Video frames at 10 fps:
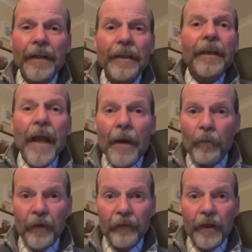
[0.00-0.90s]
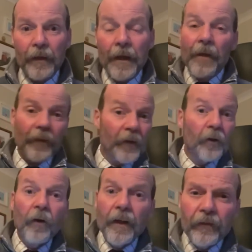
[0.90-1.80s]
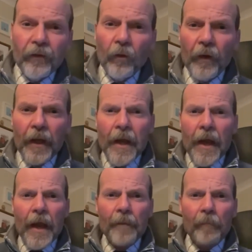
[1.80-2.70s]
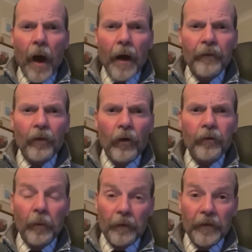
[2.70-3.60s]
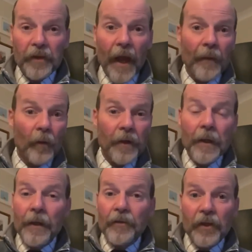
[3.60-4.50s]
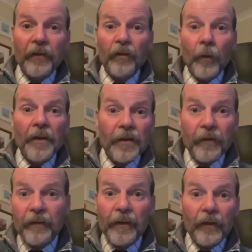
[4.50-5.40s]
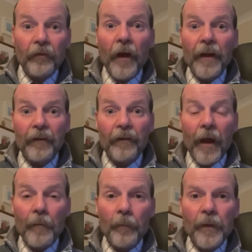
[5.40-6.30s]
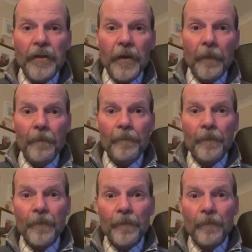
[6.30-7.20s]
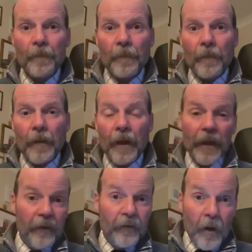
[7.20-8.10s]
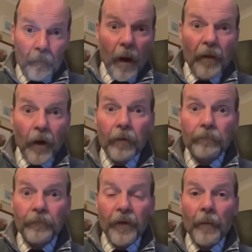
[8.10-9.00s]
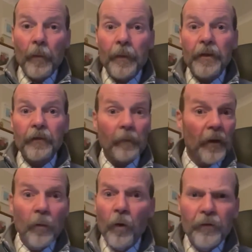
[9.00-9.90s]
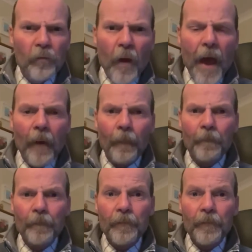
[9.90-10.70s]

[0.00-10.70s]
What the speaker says: and again, we see it. There's a great story in Mark's Gospel of a time when Jesus went to visit his friend, Simon Peter. And his mother, Simon Peter's mother, wasn't well.